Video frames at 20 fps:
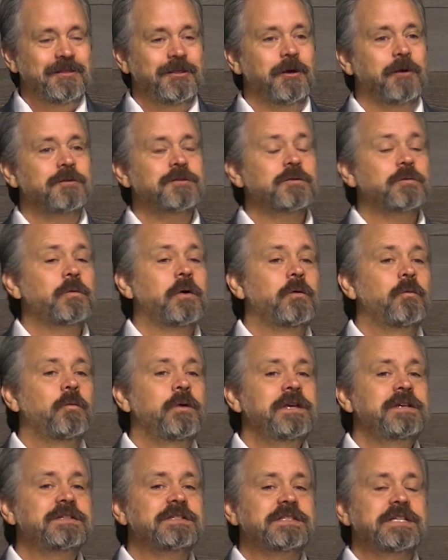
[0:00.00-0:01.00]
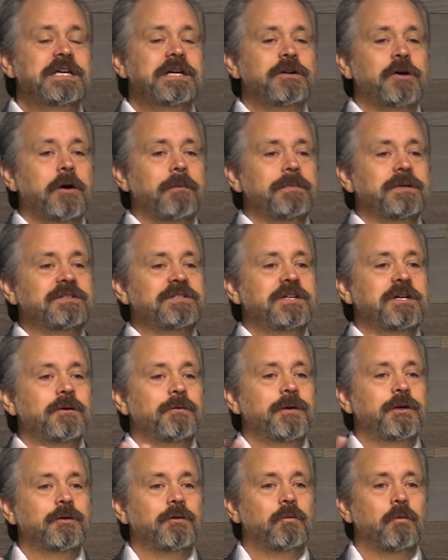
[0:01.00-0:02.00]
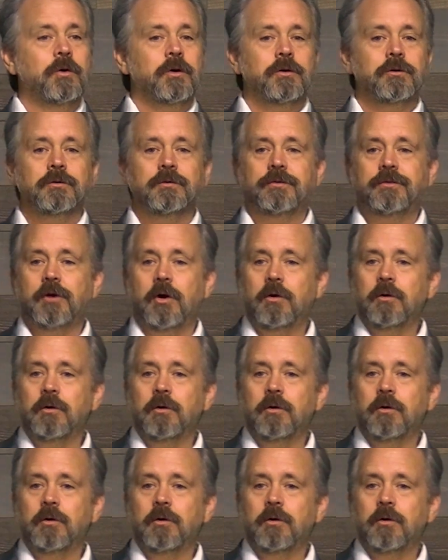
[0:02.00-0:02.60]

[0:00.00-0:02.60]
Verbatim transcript: those are what we see in our material world.